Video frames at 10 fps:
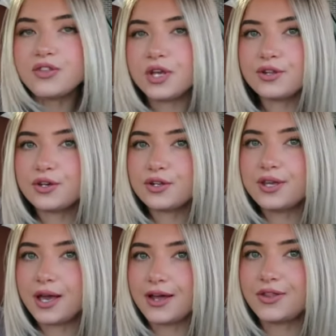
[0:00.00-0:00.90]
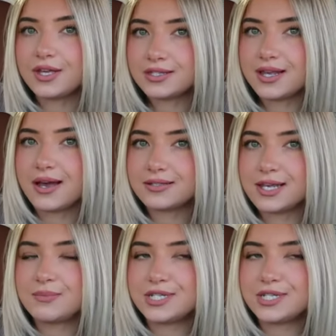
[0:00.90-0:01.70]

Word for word: And they literally had the exact same